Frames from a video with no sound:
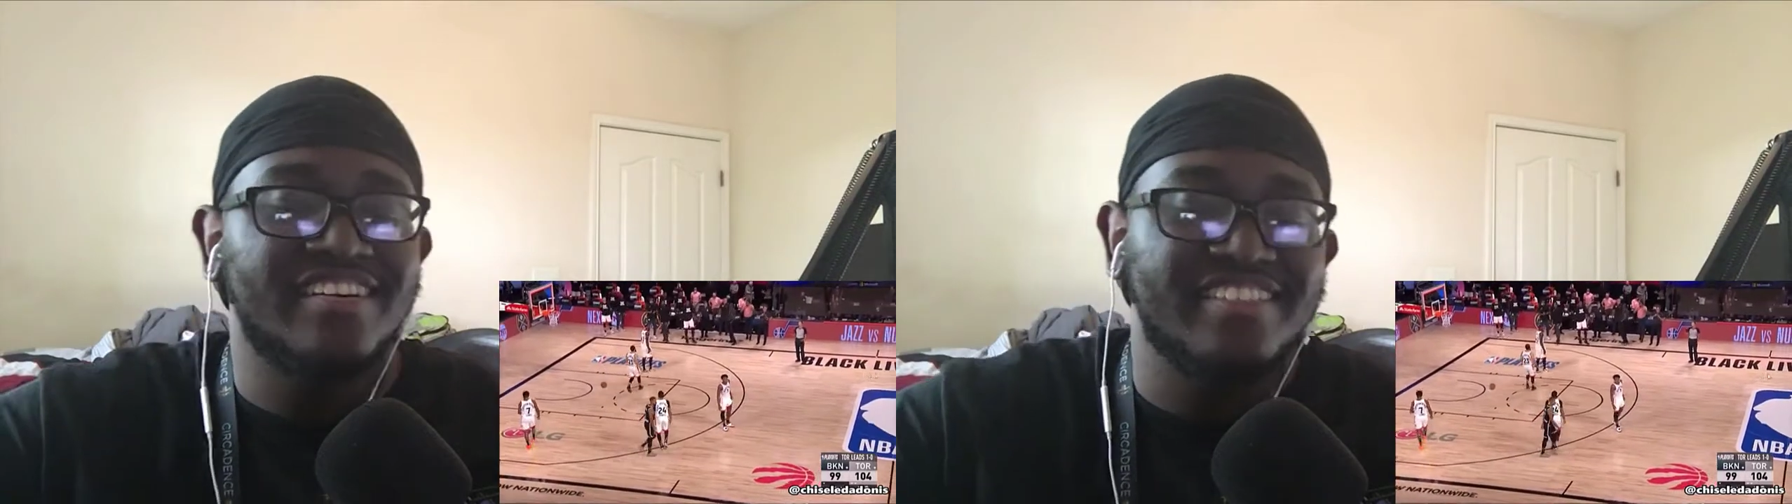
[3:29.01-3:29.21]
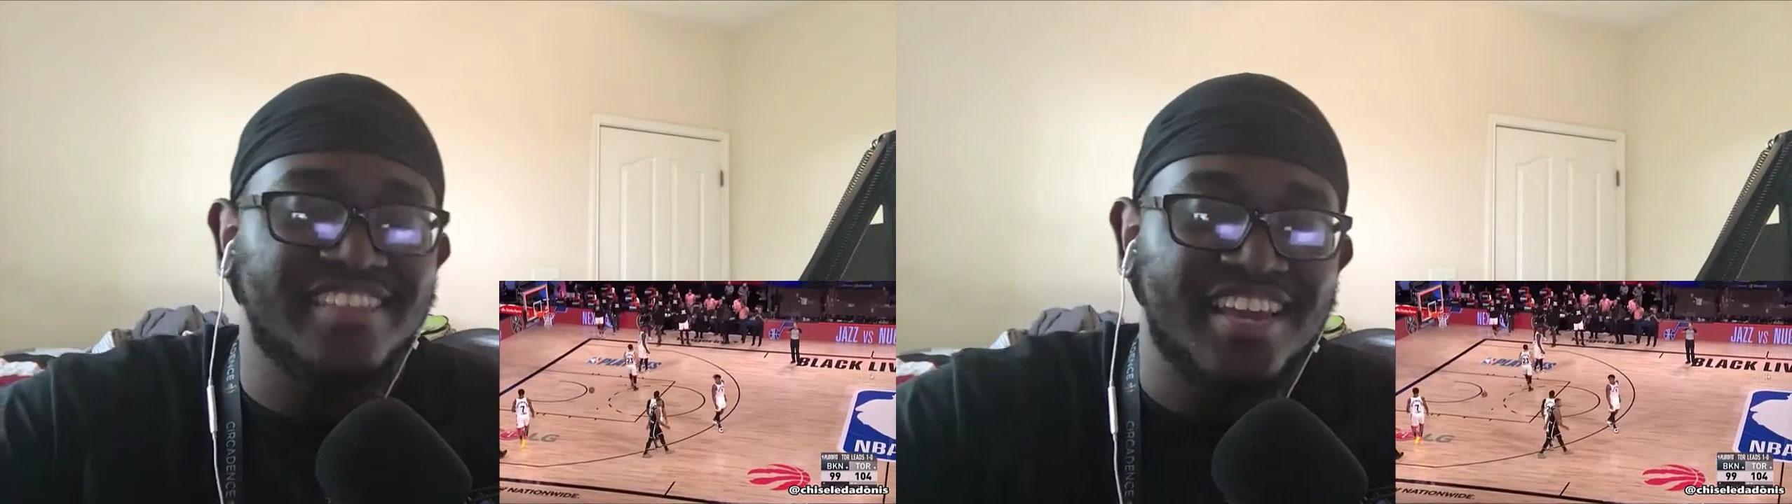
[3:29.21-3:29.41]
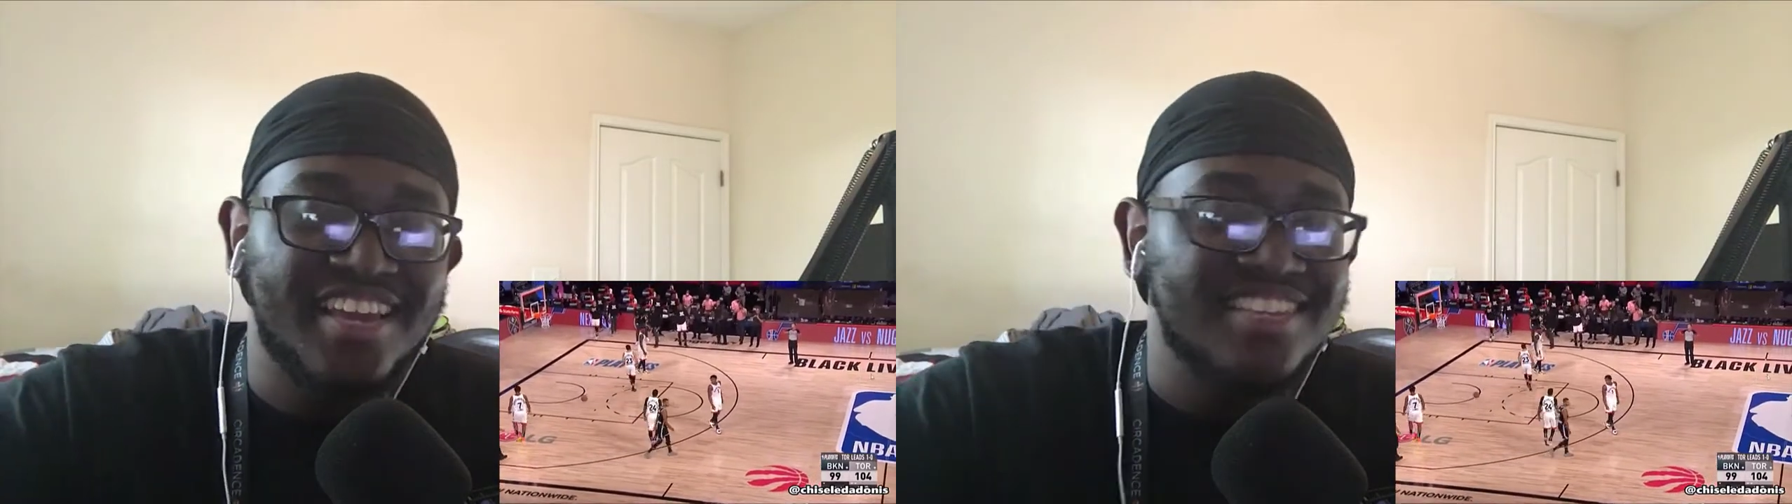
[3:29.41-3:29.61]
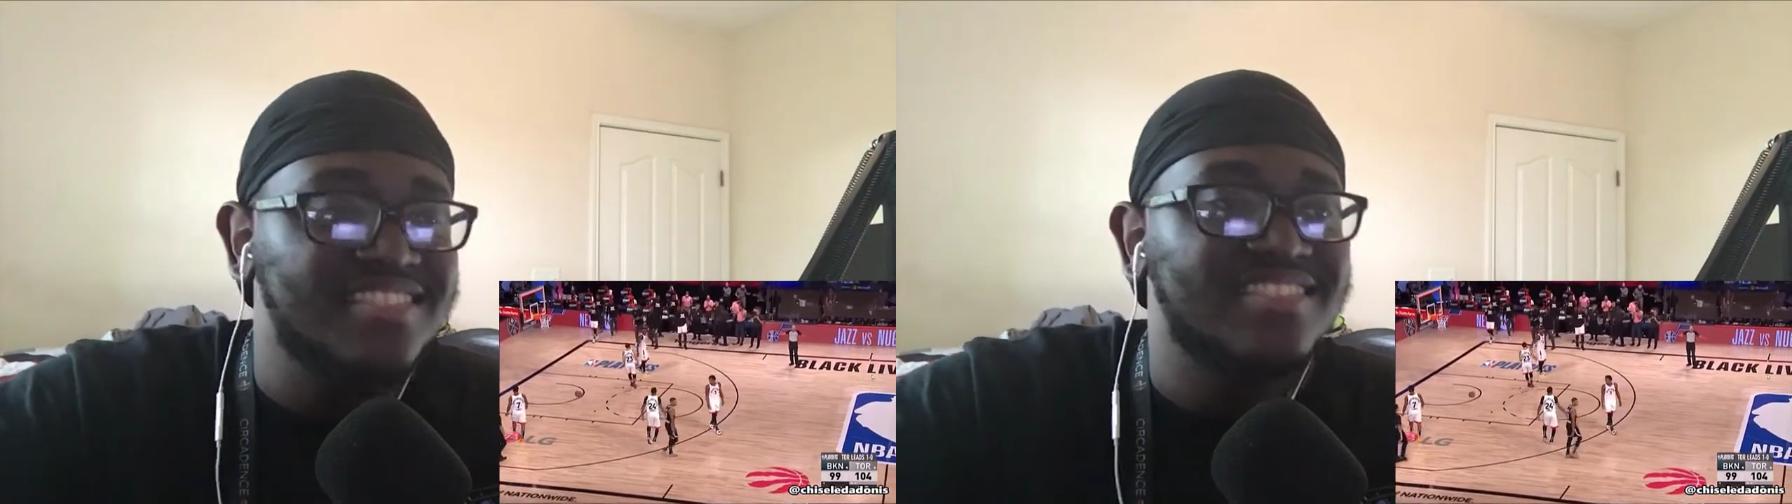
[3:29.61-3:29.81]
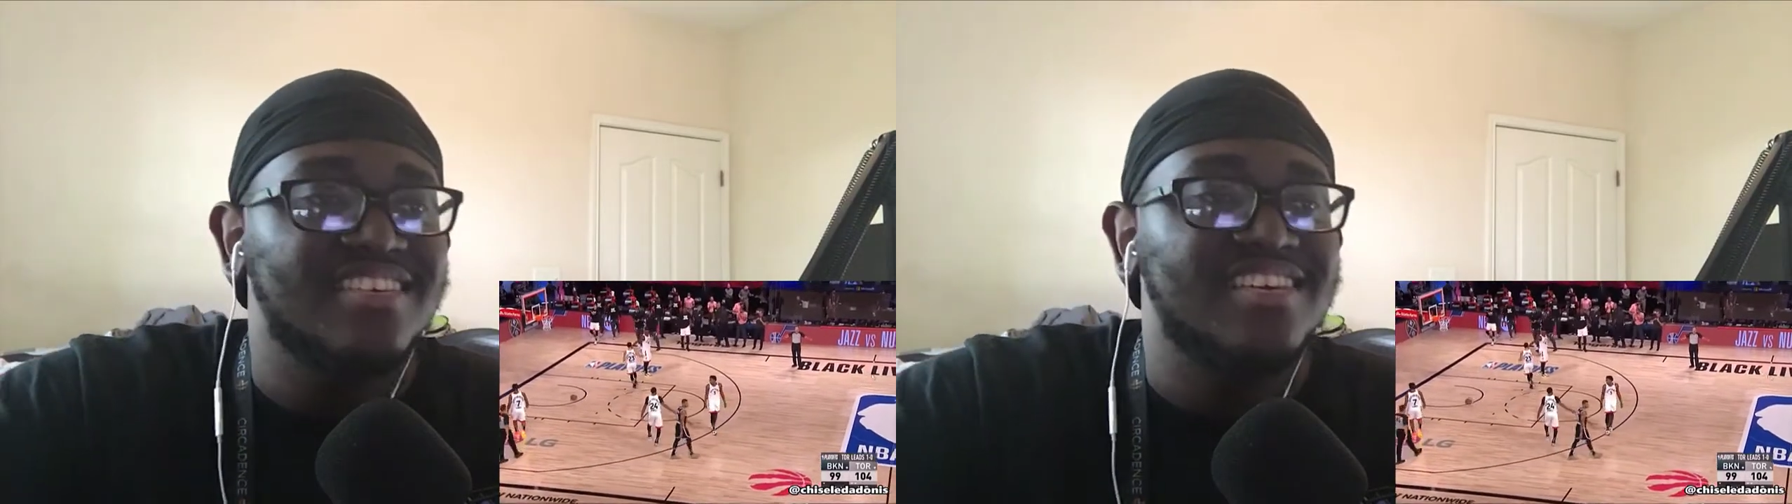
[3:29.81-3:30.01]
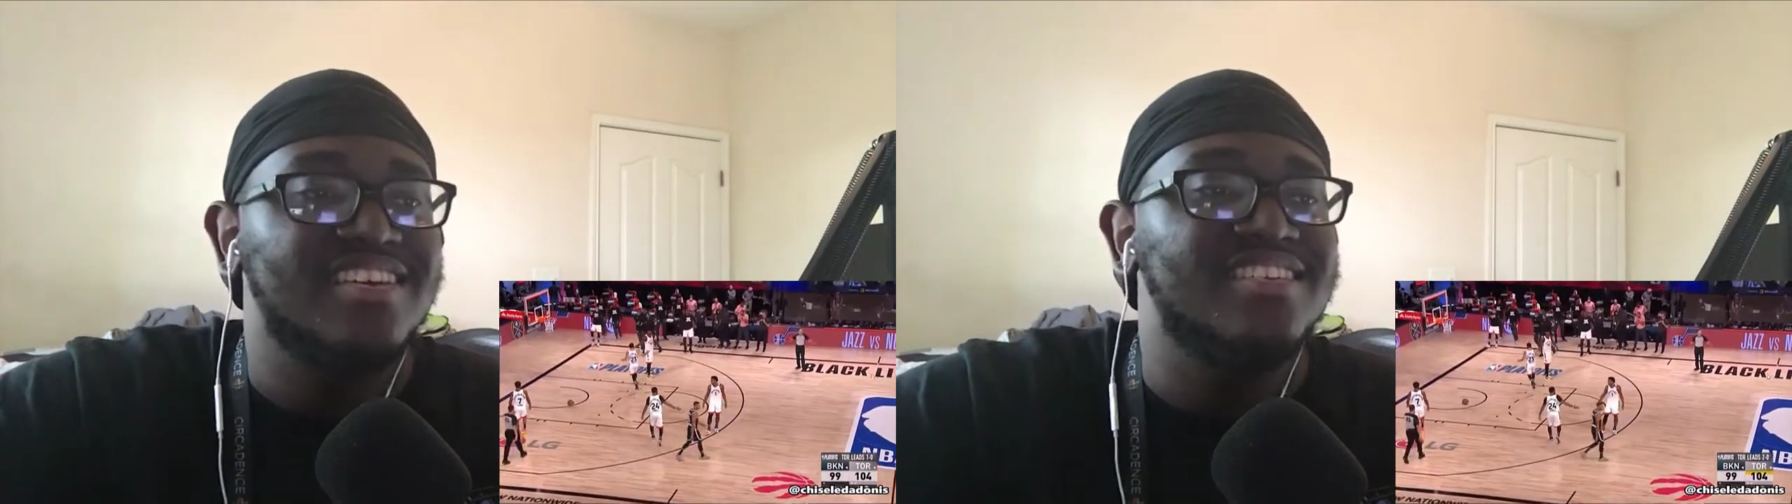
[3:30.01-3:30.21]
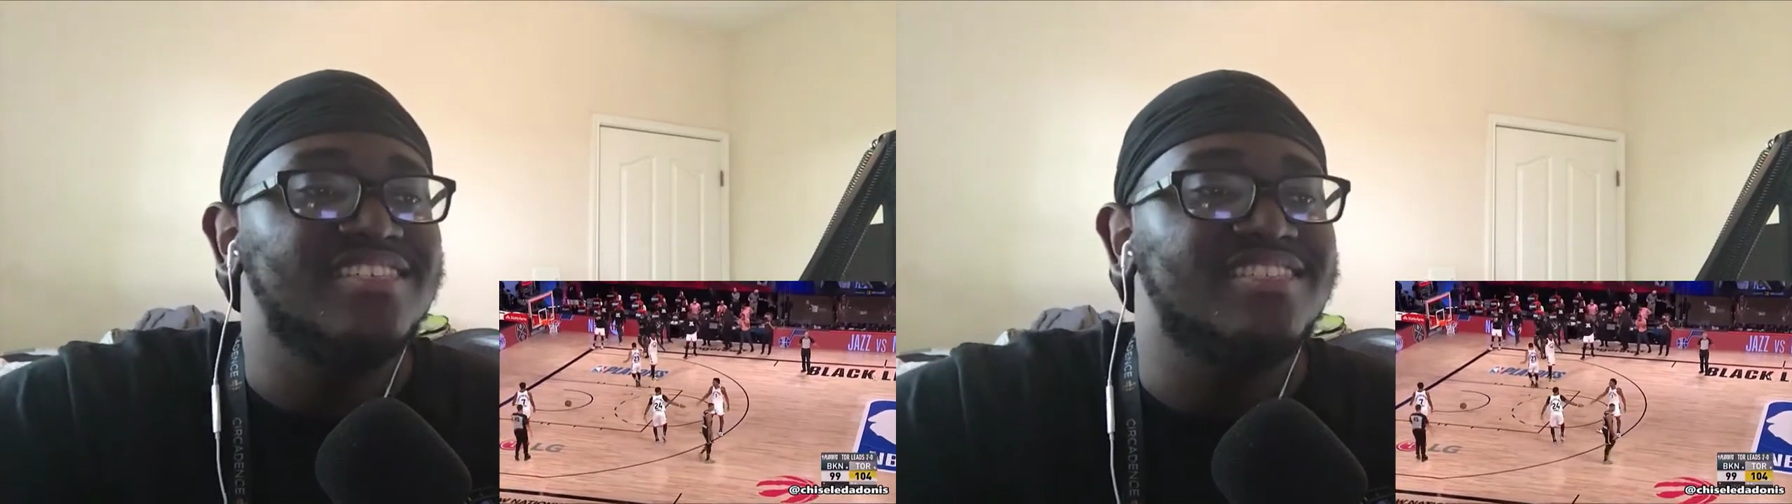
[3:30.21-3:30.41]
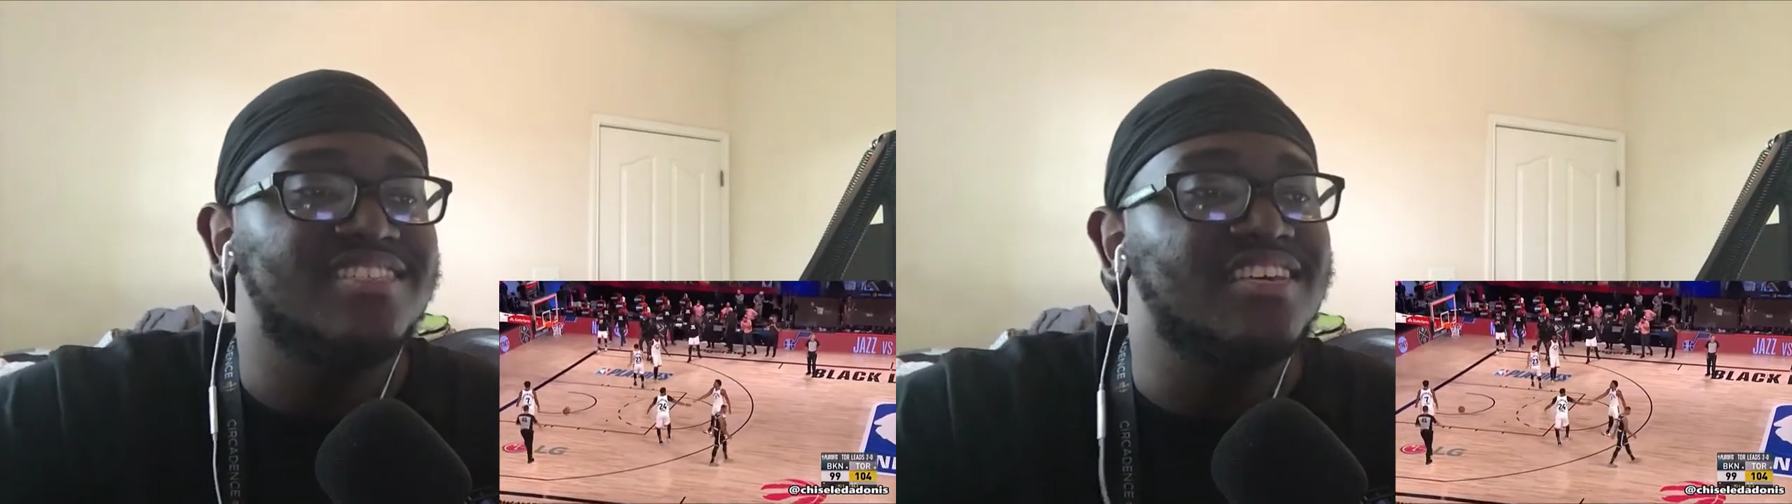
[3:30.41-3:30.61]
That's insane.
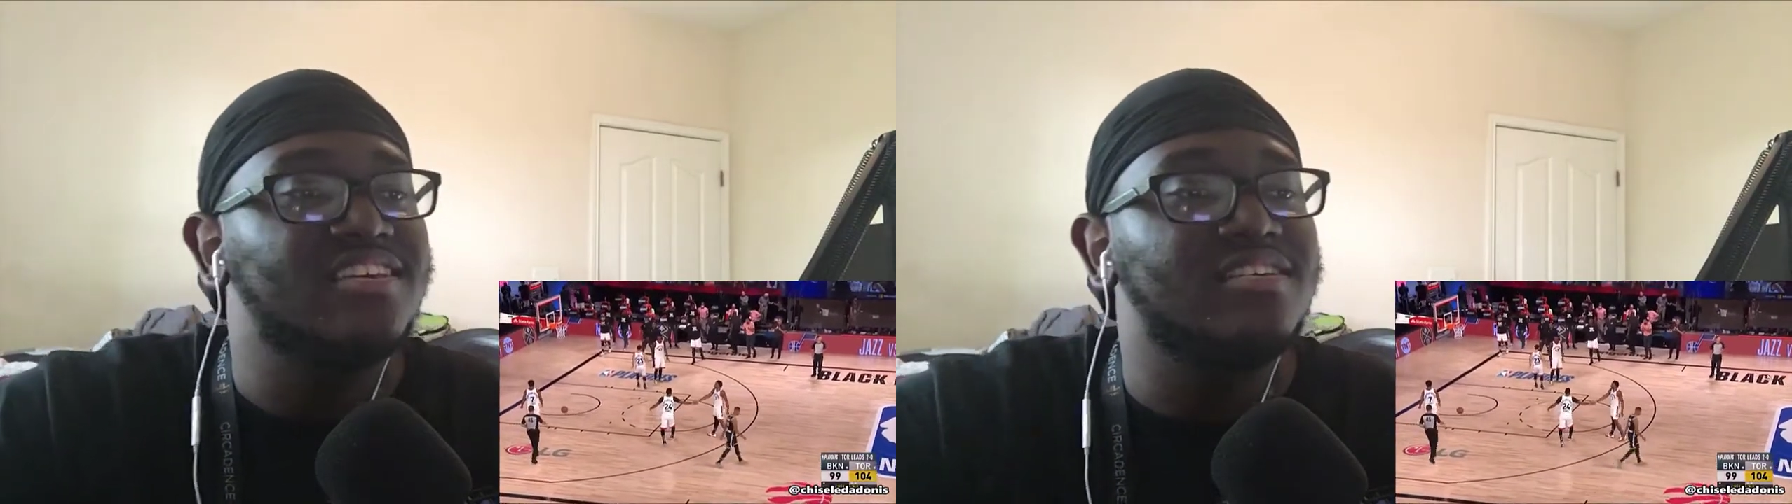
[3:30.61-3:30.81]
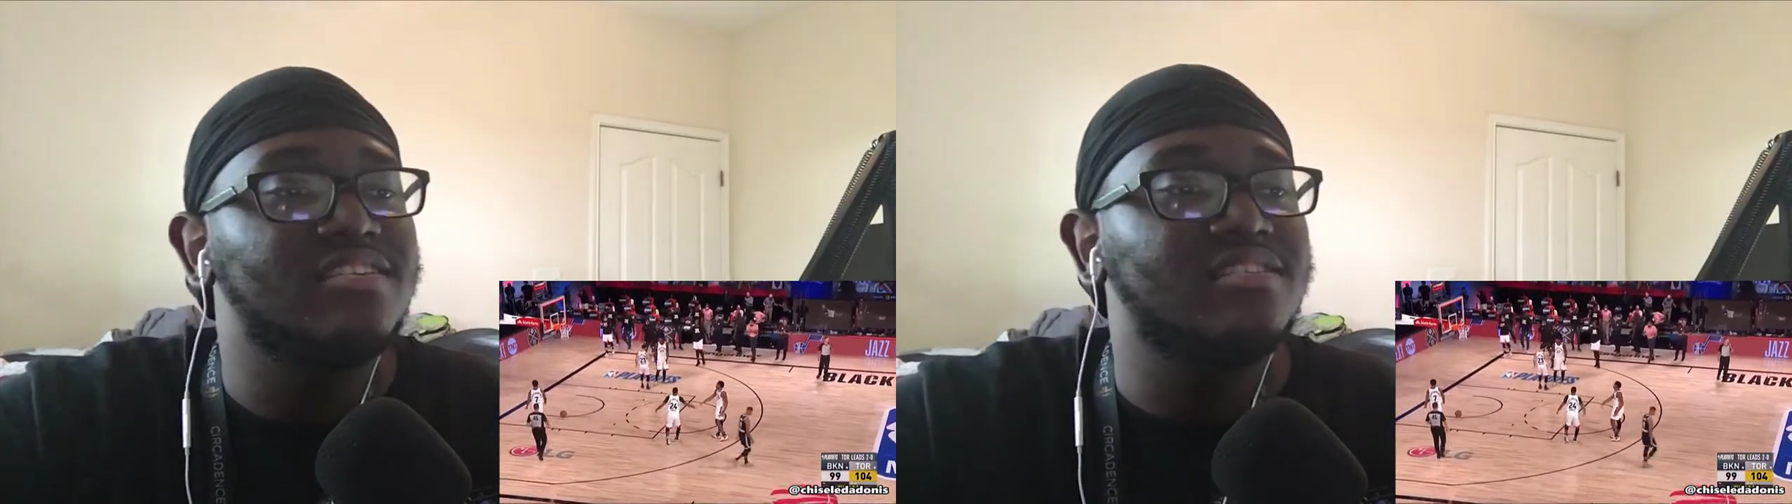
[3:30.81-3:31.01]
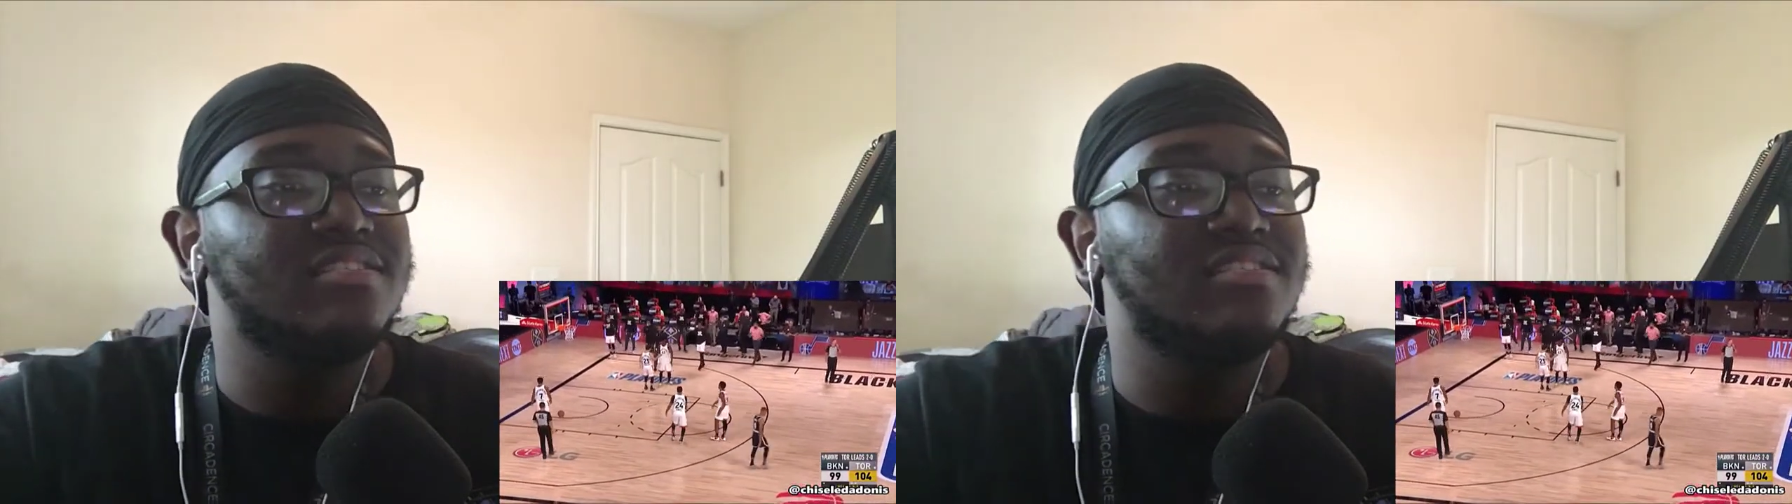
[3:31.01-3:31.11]
Toronto goes up